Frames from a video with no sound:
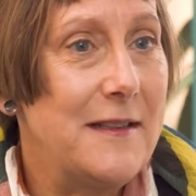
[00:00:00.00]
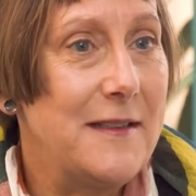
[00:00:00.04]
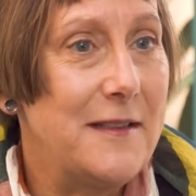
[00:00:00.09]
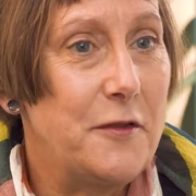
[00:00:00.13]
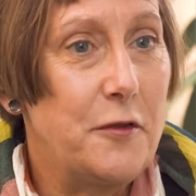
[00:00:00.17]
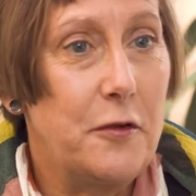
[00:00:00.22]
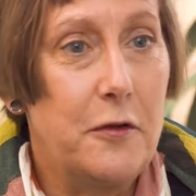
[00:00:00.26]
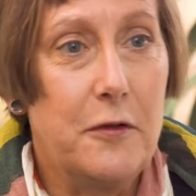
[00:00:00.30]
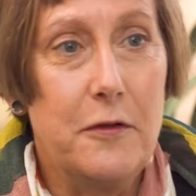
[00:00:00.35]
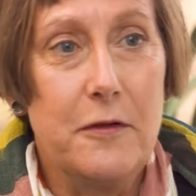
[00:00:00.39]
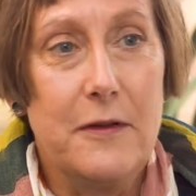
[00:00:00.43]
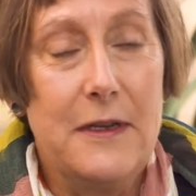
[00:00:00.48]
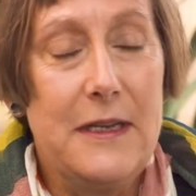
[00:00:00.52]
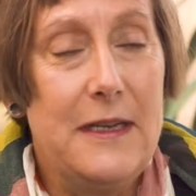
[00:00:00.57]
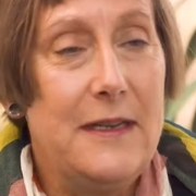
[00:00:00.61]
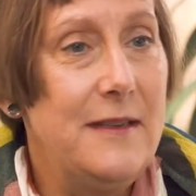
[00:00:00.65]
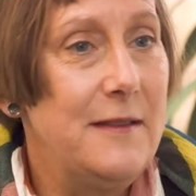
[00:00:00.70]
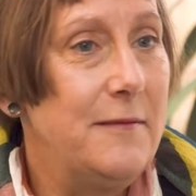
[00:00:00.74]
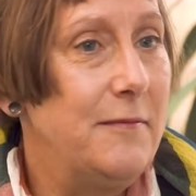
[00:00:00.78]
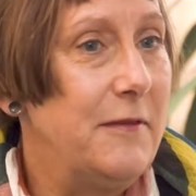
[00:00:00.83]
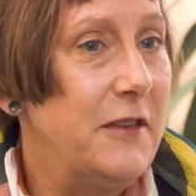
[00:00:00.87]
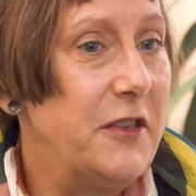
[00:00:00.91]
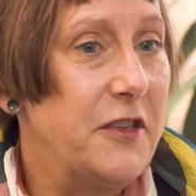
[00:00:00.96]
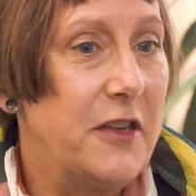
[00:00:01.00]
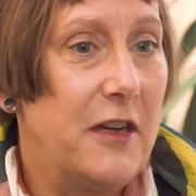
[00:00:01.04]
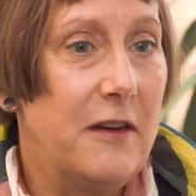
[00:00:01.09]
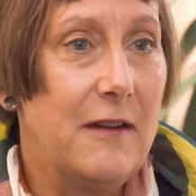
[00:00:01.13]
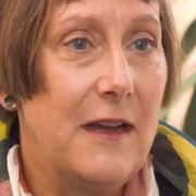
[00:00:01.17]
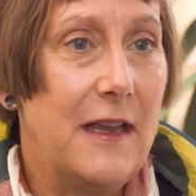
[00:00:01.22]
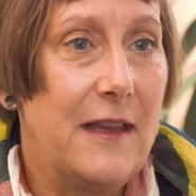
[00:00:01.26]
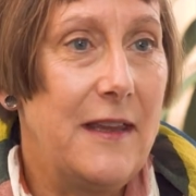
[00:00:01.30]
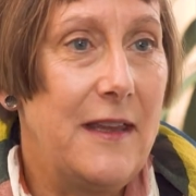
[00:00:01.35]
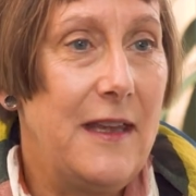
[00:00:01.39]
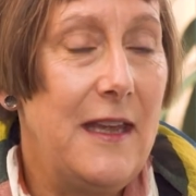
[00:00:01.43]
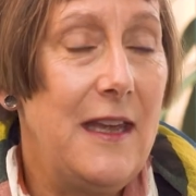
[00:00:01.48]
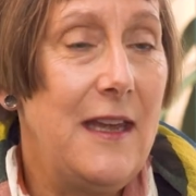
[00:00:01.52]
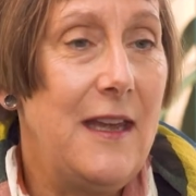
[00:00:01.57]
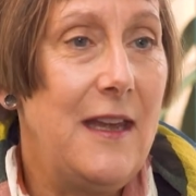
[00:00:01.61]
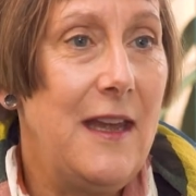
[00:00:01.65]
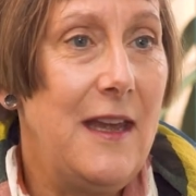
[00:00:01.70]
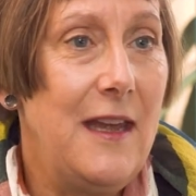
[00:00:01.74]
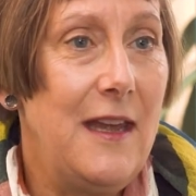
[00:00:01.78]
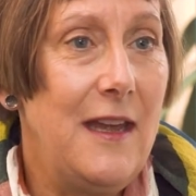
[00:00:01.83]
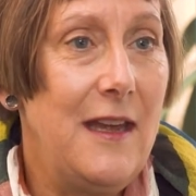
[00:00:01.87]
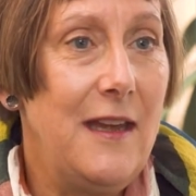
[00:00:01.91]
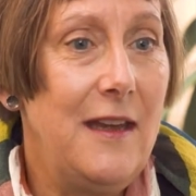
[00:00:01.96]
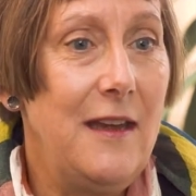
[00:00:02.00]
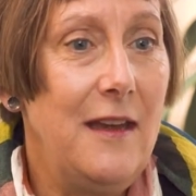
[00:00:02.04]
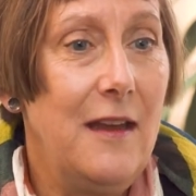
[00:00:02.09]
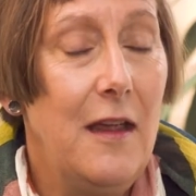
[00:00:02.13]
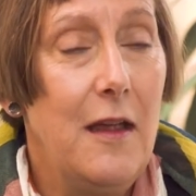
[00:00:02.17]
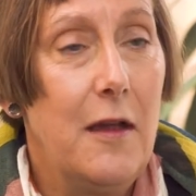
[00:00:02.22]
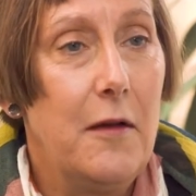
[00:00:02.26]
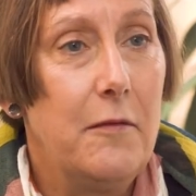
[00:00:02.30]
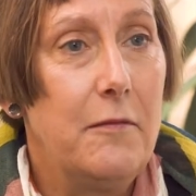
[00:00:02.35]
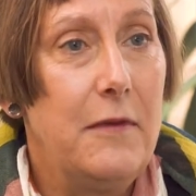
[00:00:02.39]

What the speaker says: stories, we share our thinking,